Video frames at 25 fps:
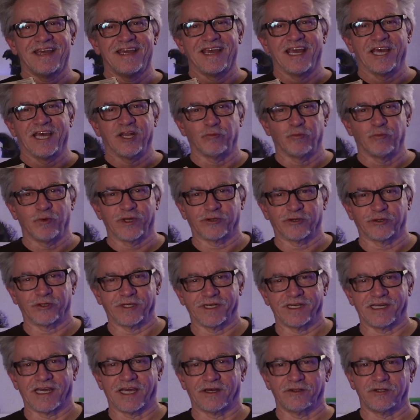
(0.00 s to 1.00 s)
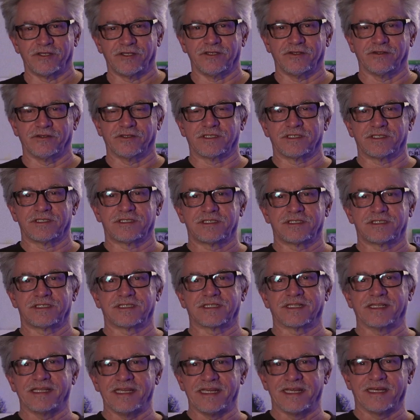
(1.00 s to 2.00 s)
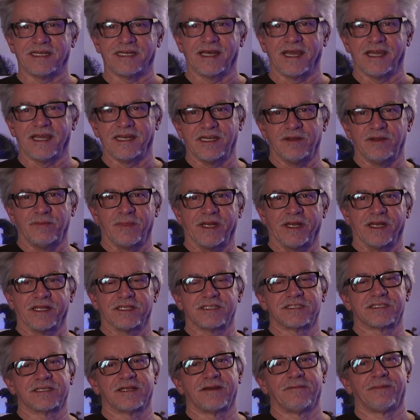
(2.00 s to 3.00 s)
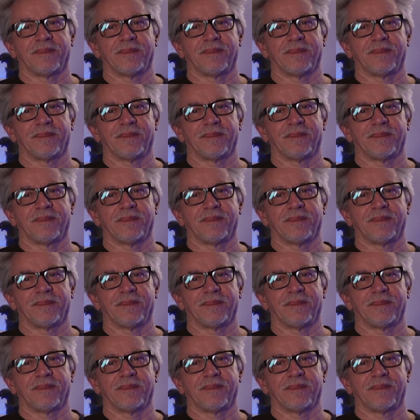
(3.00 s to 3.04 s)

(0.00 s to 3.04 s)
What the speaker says: and whittled it down to a sleek 90 minutes.